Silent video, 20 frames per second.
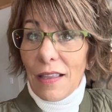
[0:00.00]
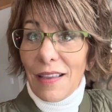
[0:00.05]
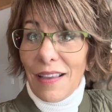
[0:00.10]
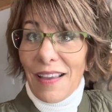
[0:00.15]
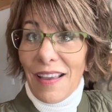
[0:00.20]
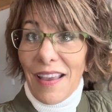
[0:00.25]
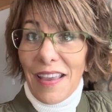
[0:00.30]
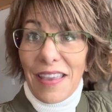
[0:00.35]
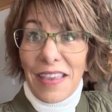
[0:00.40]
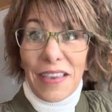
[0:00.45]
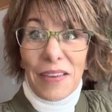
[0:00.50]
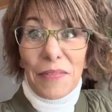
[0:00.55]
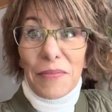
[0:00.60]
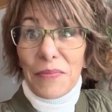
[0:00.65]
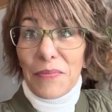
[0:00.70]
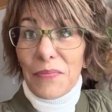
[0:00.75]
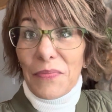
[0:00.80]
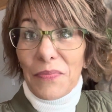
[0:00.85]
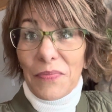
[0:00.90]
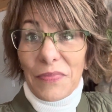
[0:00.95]
I
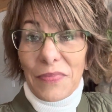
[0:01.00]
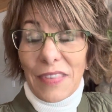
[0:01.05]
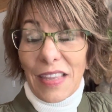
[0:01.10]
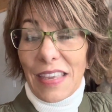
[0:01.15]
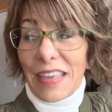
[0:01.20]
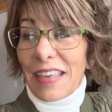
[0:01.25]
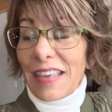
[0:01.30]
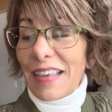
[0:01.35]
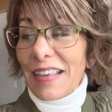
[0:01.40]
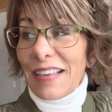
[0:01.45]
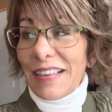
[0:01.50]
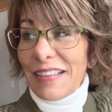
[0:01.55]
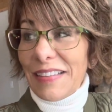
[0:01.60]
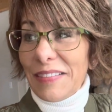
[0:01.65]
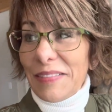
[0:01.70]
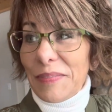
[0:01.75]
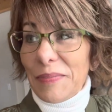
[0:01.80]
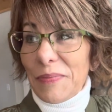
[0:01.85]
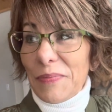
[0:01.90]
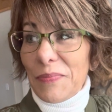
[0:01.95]
am
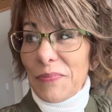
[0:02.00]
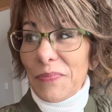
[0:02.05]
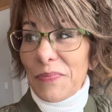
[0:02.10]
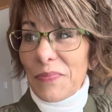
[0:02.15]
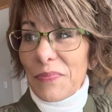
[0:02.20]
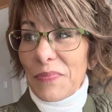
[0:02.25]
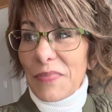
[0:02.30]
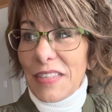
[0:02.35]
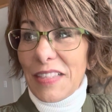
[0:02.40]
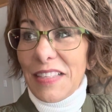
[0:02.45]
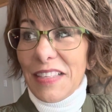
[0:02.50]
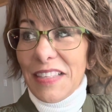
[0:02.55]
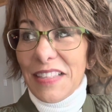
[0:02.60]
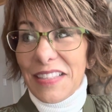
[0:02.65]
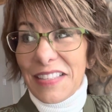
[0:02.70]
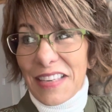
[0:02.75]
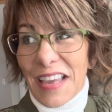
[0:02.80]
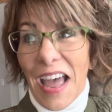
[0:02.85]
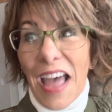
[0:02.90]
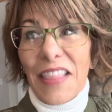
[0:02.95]
this
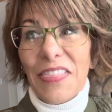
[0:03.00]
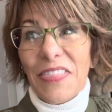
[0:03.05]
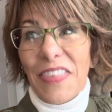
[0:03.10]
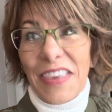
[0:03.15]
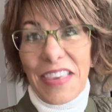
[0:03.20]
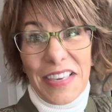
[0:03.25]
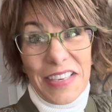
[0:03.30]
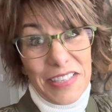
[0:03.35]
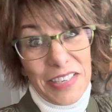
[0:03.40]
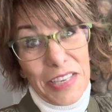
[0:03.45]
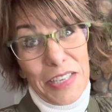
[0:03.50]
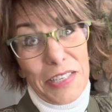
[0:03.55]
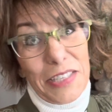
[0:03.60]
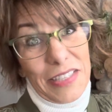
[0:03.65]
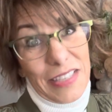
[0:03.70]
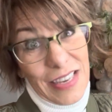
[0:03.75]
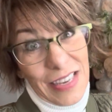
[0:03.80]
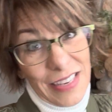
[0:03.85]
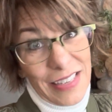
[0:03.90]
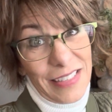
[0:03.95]
is not the easiest
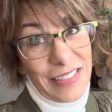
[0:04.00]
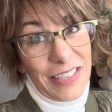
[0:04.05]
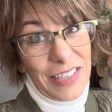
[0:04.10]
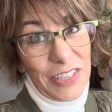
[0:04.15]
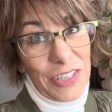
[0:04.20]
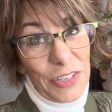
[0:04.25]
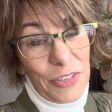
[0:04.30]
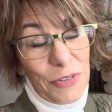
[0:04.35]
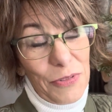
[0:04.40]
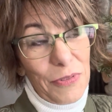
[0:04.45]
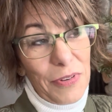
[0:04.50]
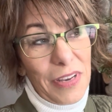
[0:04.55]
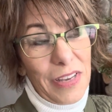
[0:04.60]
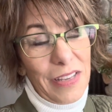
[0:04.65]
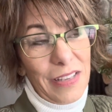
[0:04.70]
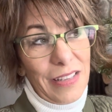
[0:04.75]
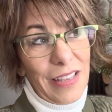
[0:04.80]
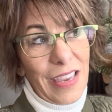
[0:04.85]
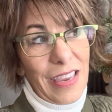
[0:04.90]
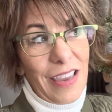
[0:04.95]
thing to do
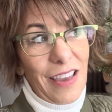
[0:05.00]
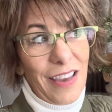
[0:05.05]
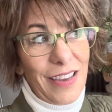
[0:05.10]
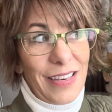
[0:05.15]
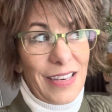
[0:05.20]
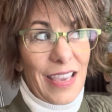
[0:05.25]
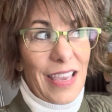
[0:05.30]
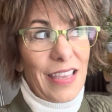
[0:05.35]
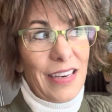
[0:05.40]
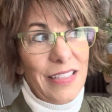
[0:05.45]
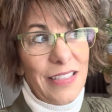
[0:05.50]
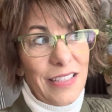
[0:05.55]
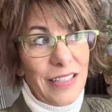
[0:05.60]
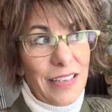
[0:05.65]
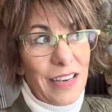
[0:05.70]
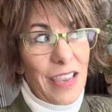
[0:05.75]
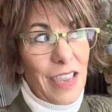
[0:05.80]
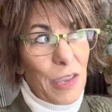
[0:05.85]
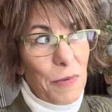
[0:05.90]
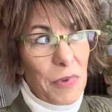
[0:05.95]
a unedited
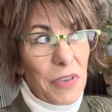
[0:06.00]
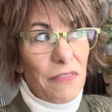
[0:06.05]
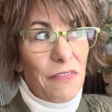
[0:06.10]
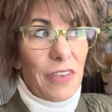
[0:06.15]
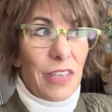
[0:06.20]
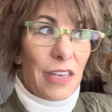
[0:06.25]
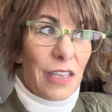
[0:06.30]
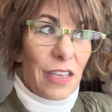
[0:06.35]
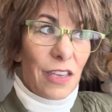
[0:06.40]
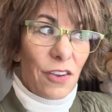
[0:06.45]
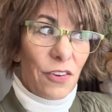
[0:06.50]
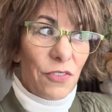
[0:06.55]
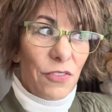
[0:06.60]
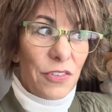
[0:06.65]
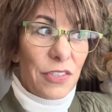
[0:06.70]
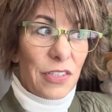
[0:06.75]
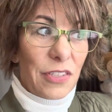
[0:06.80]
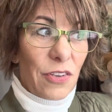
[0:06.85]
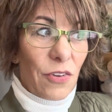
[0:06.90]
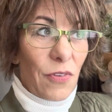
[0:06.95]
Amy video,
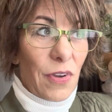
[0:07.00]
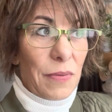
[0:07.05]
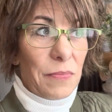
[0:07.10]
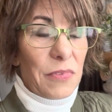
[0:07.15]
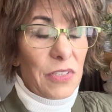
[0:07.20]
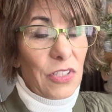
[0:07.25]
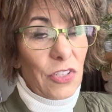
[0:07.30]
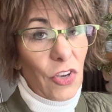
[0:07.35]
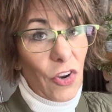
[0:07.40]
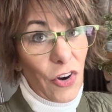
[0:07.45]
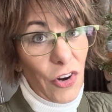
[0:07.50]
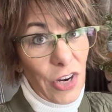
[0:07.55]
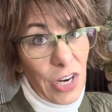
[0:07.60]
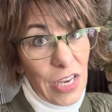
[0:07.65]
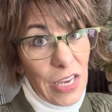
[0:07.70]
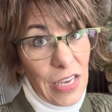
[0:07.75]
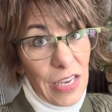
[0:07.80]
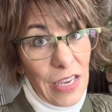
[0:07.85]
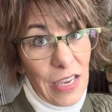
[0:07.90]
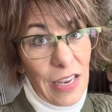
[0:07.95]
so I'm
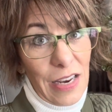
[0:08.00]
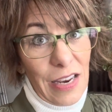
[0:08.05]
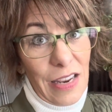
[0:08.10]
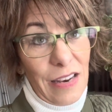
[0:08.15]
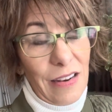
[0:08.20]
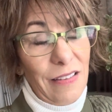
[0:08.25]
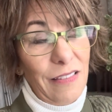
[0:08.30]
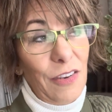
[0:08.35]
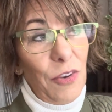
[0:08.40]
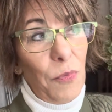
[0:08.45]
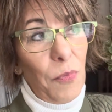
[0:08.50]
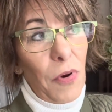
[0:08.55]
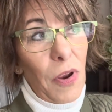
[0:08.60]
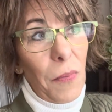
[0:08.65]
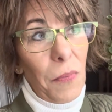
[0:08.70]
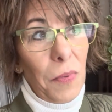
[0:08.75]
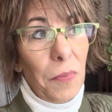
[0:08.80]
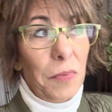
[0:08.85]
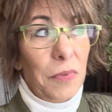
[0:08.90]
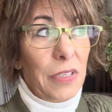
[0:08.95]
sorry, and you'll
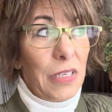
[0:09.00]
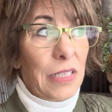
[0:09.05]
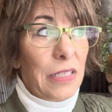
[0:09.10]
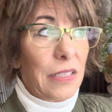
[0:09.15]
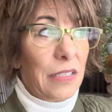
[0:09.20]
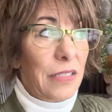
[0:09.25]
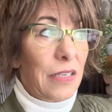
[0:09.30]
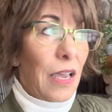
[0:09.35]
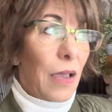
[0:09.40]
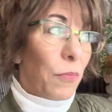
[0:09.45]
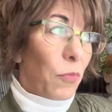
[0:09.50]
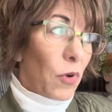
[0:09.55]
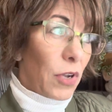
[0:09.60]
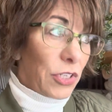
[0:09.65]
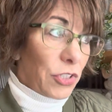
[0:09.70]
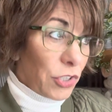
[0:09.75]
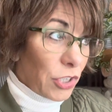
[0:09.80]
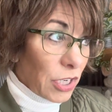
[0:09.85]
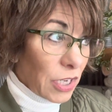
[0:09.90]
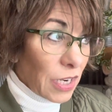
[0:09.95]
probably stop
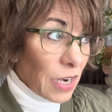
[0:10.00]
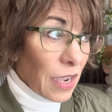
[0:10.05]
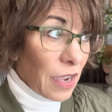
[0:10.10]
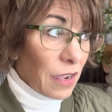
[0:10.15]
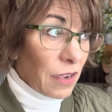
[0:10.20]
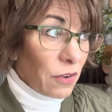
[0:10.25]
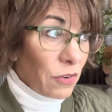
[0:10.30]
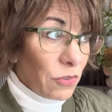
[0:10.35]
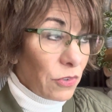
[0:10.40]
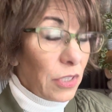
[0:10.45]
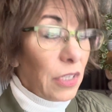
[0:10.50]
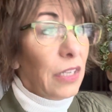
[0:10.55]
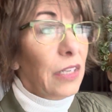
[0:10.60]
watching now,